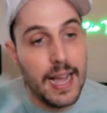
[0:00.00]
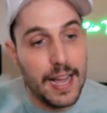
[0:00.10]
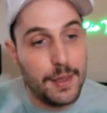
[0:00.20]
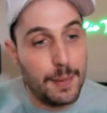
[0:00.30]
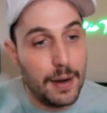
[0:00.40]

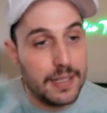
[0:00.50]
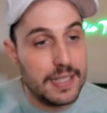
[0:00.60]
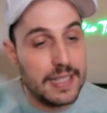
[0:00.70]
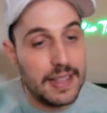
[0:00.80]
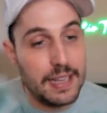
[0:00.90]
and the
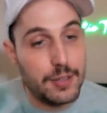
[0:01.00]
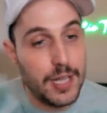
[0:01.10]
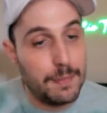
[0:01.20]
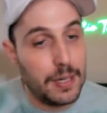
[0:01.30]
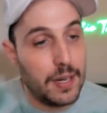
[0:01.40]
Ponzi's that they are
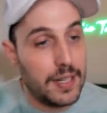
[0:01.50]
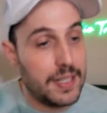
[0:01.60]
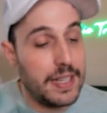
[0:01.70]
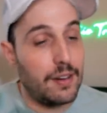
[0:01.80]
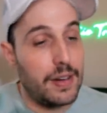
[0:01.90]
dumping on us,
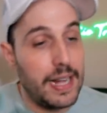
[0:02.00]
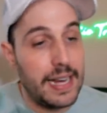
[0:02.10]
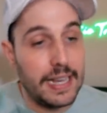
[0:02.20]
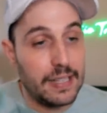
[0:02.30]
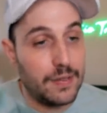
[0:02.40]
they are a net
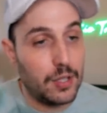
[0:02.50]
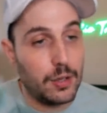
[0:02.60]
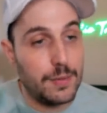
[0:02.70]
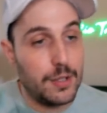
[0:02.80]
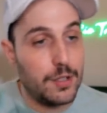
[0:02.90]
negative to the
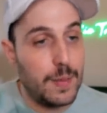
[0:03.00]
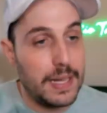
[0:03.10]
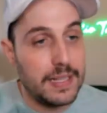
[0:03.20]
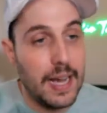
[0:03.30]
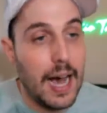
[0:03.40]
crypto space.